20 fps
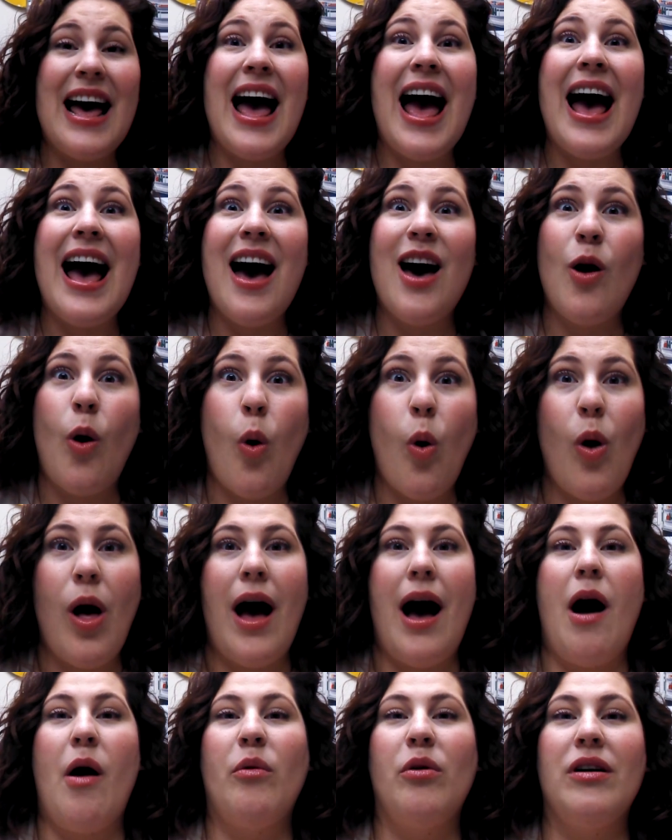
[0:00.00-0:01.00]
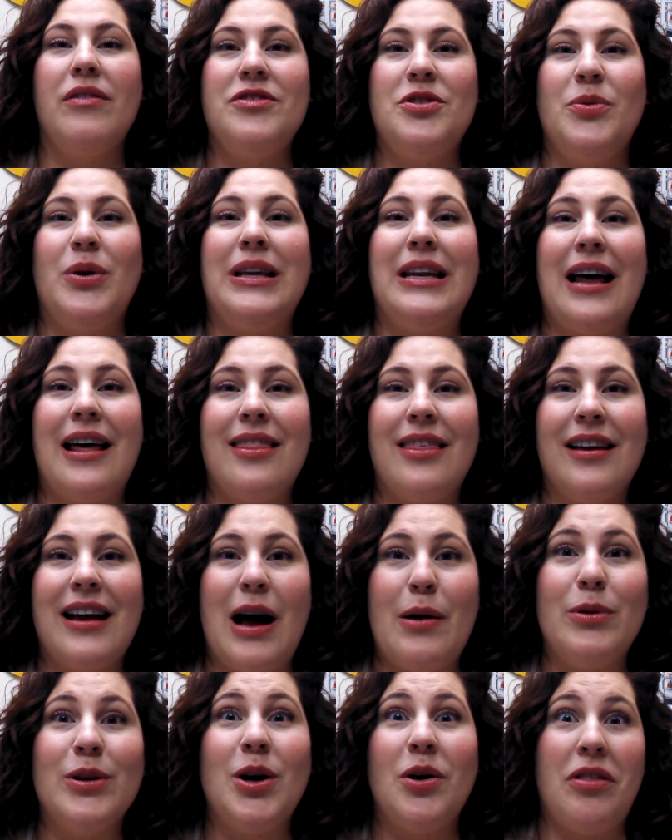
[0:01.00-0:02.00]
a, a whole hour of doing nothing,
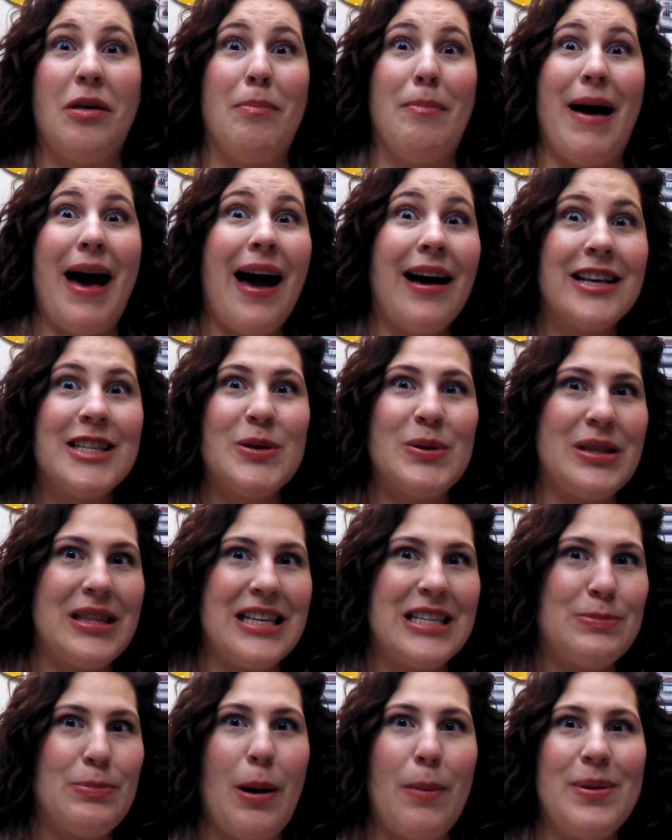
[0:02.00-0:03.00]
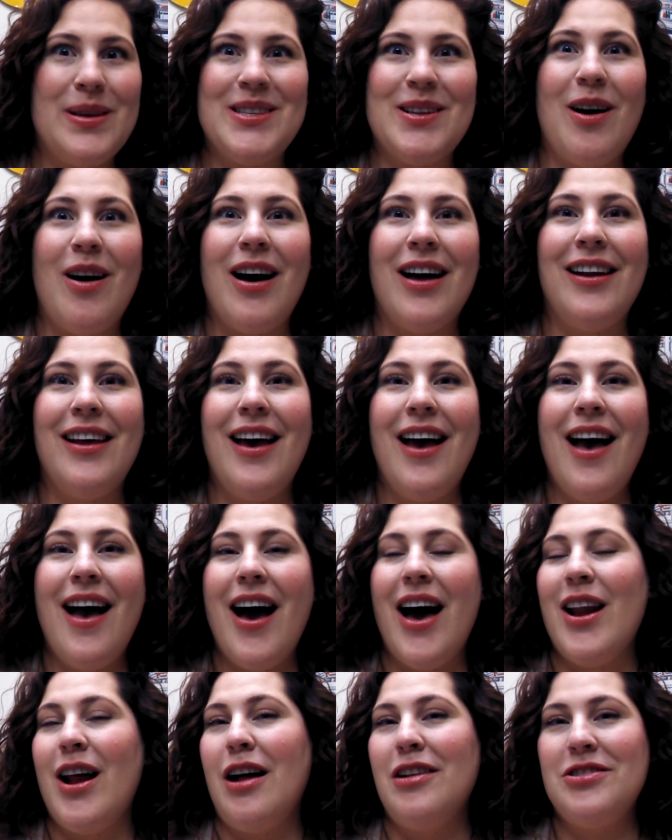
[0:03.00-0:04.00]
I will go the max with these puppies on,
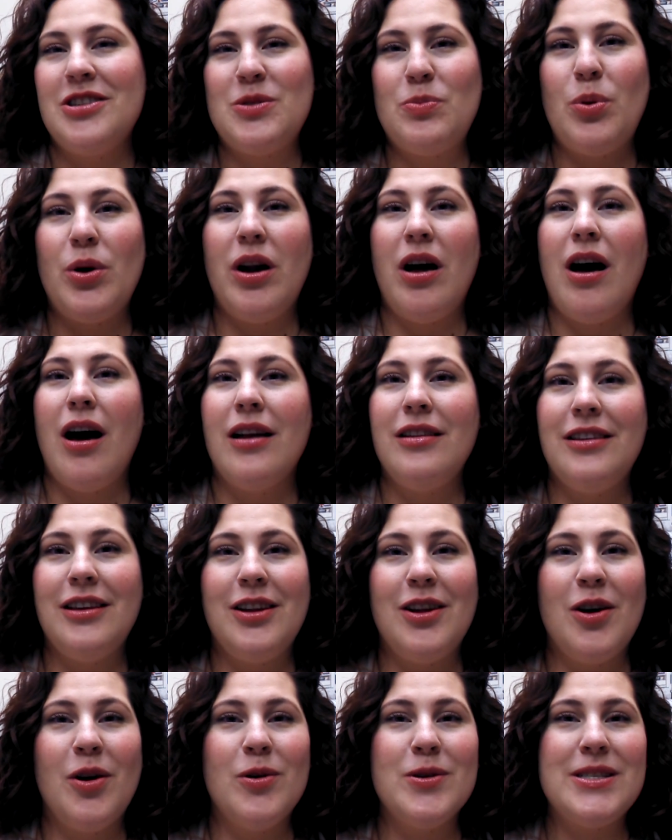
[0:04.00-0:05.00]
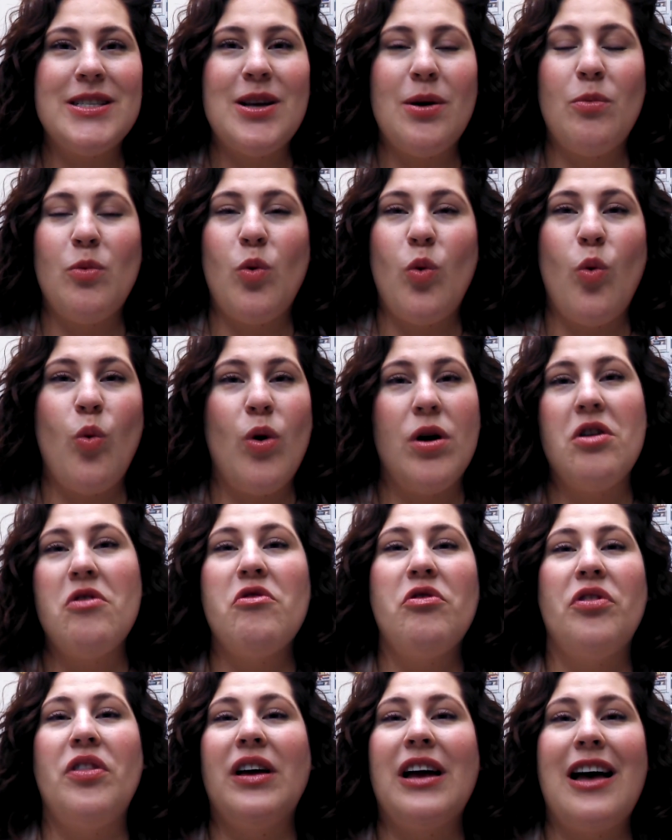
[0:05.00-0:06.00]
and I'll just put on, you know, some
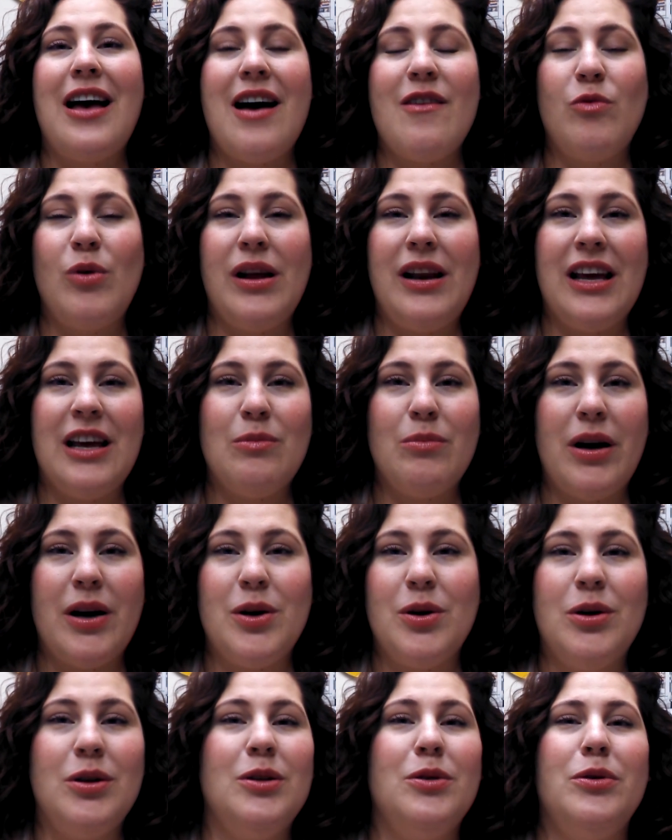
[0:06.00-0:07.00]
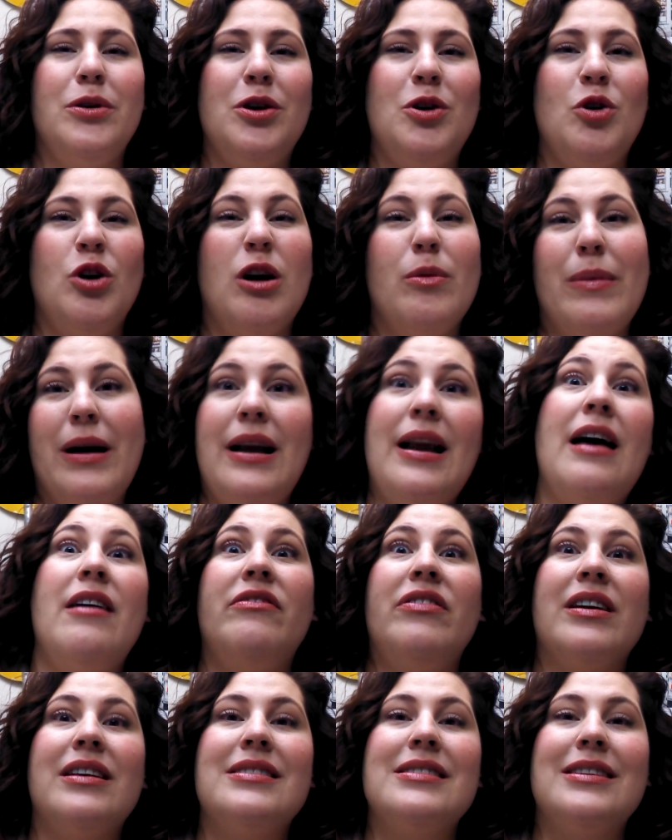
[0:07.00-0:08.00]
wonderful thing I have waiting in my Hulu queue or my
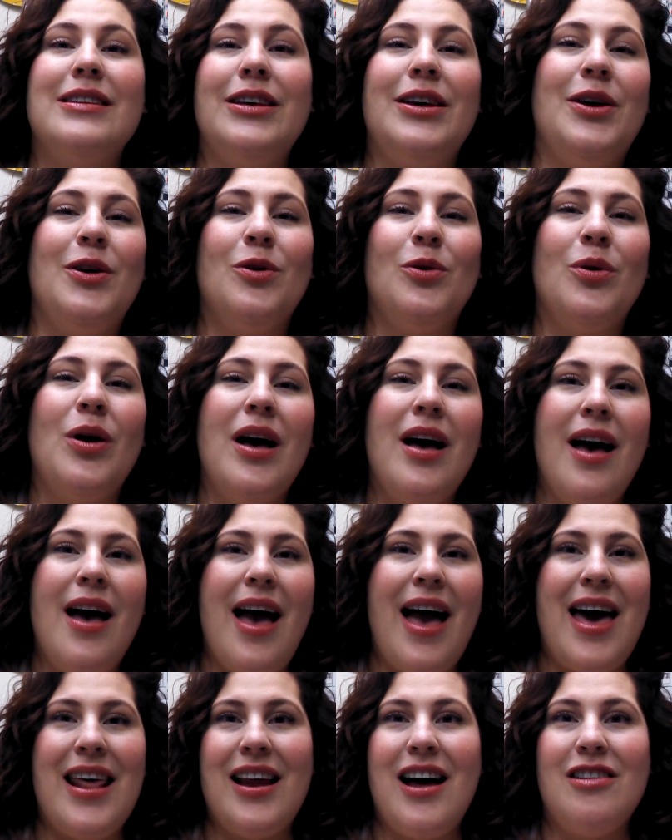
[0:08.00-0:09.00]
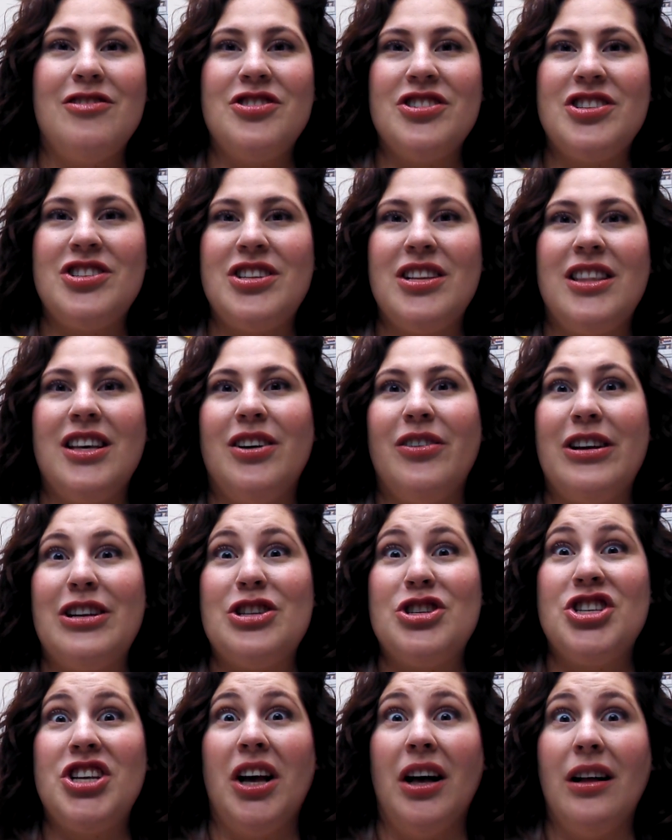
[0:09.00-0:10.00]
Netflix queue, and I'll just sit there
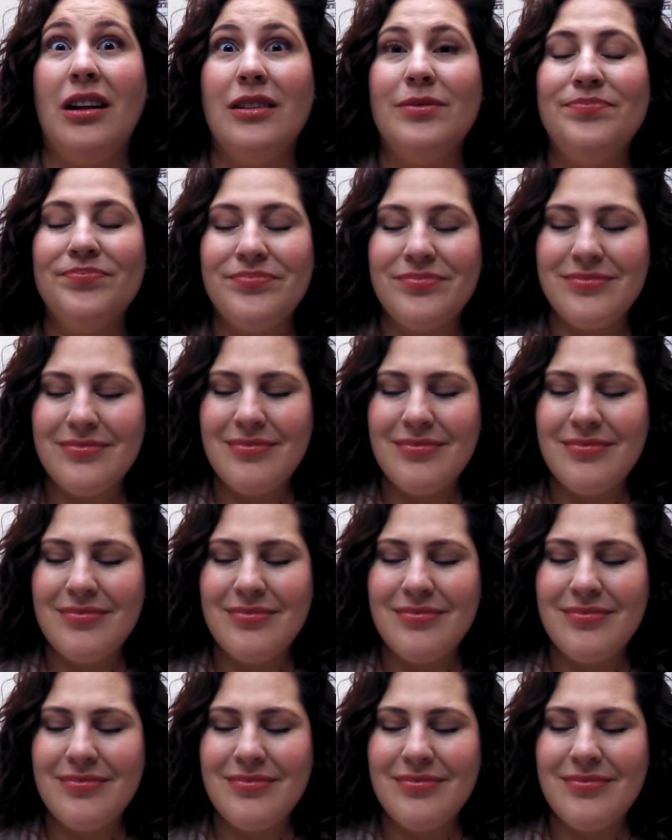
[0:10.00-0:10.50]
and chill.